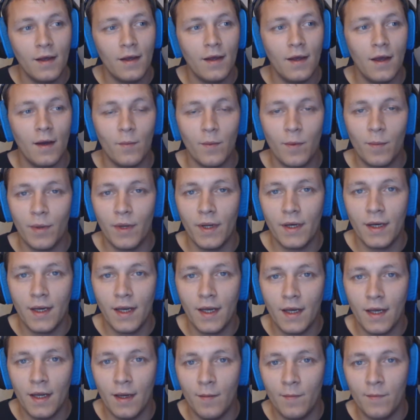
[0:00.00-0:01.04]
We played
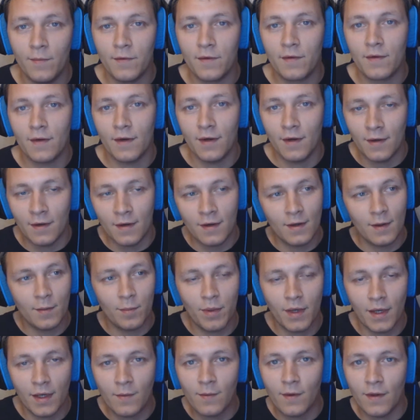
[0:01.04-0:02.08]
games and he
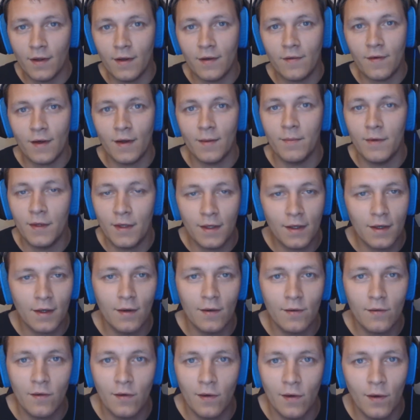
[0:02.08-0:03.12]
played with their family and
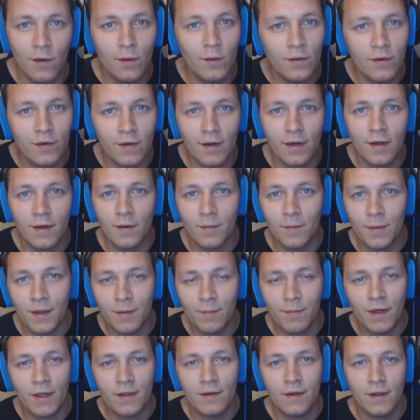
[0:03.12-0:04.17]
got to know us a little
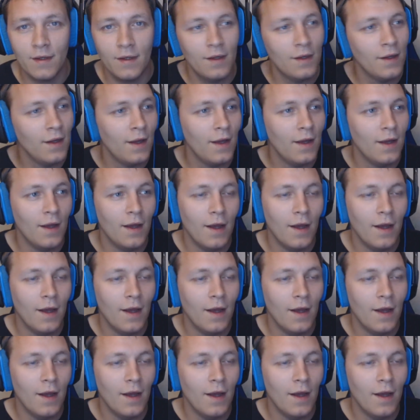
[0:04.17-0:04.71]
bit better.